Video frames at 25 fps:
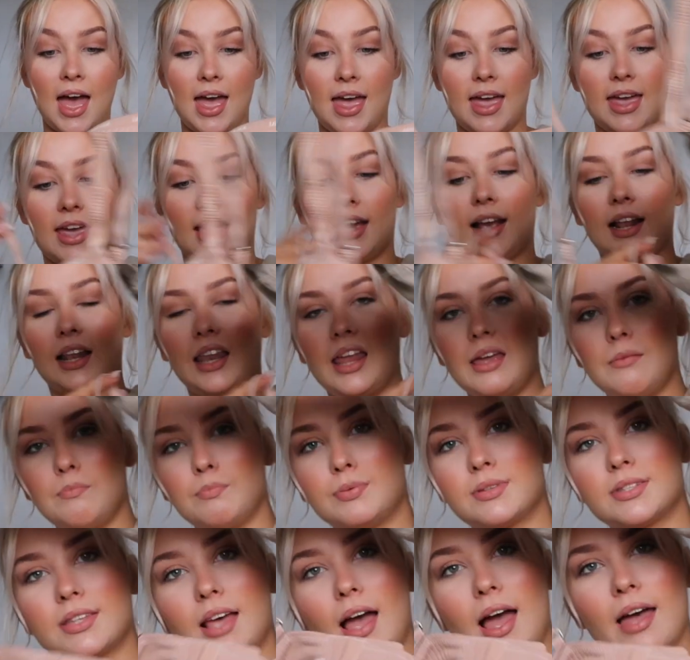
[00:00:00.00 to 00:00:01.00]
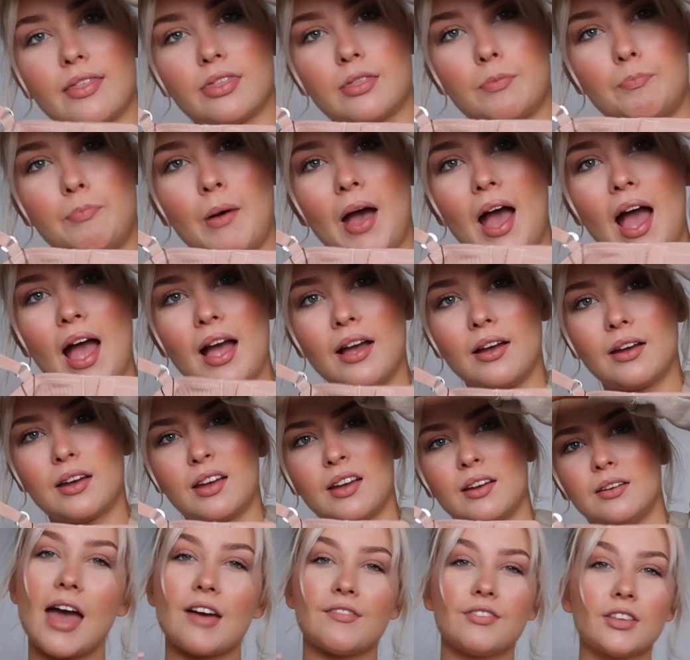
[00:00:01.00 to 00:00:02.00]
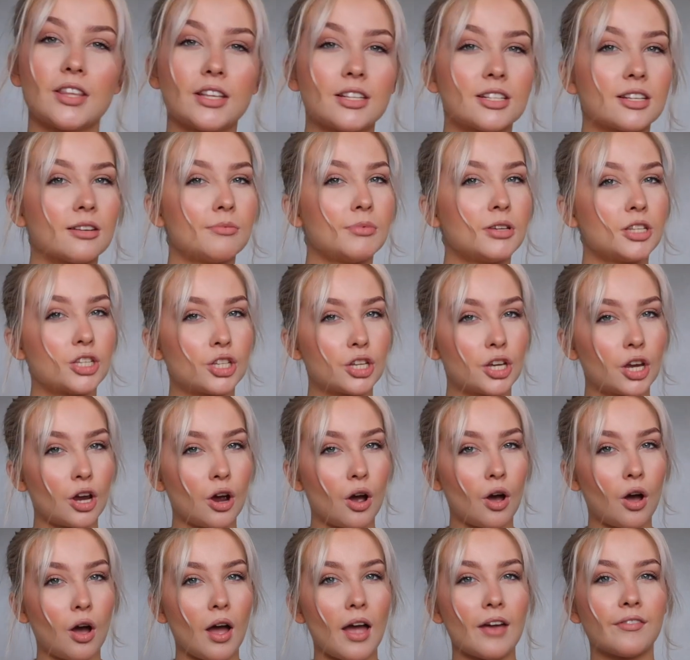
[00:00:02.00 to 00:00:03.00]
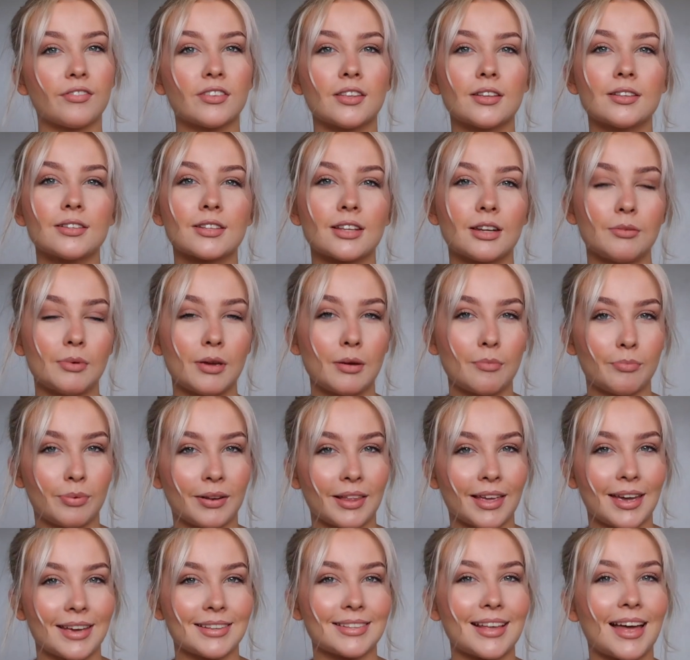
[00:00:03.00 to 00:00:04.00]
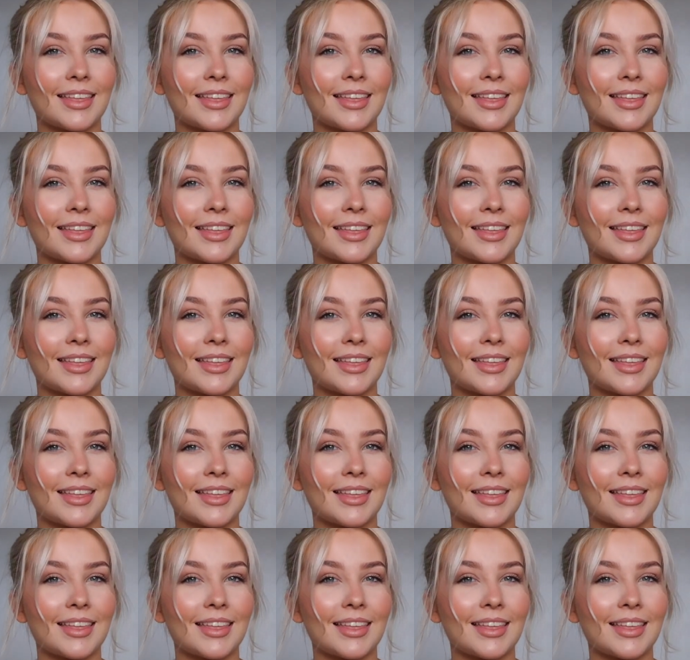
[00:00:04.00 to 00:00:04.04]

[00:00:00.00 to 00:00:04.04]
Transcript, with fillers: It clips at the back everything's going to be secure, everything's going to be in place.